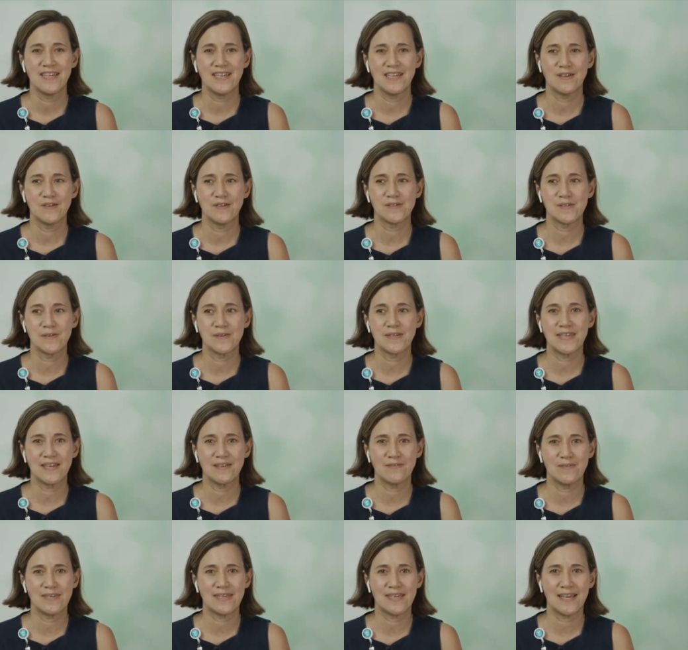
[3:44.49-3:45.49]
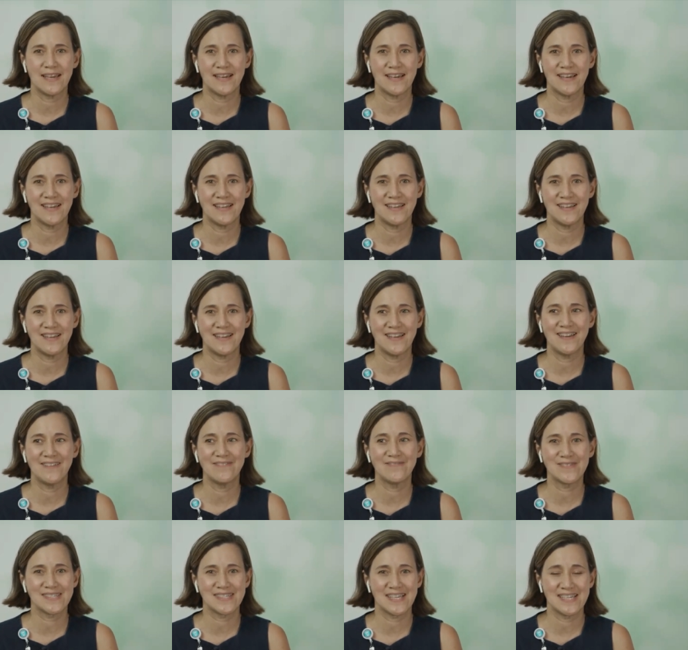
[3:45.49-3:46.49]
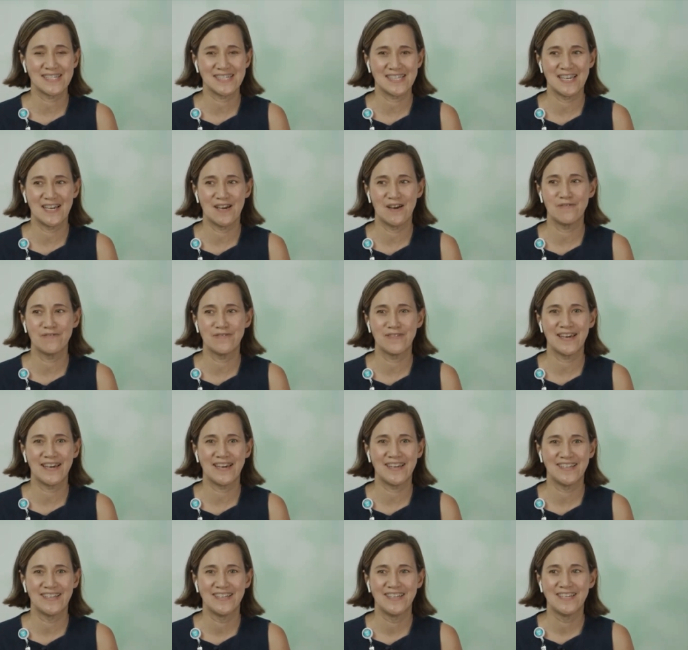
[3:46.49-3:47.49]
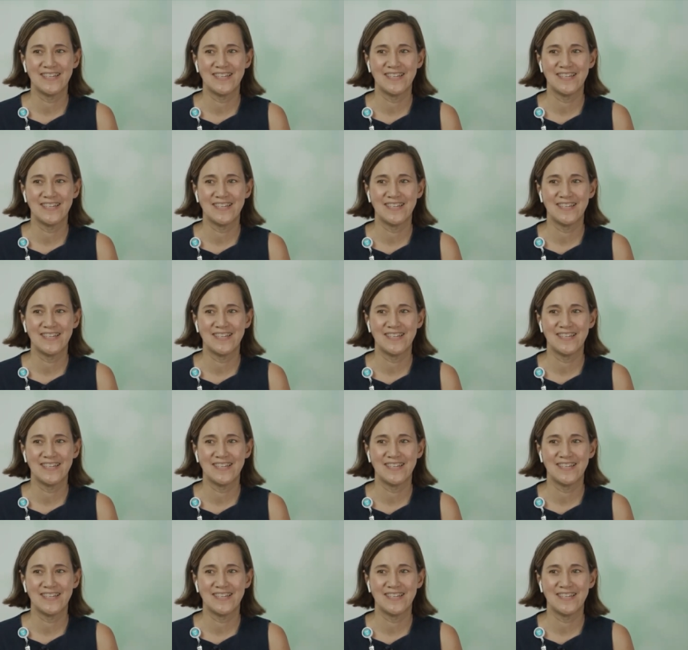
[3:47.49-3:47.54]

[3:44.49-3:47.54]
You know, so again, we can't emphasize enough that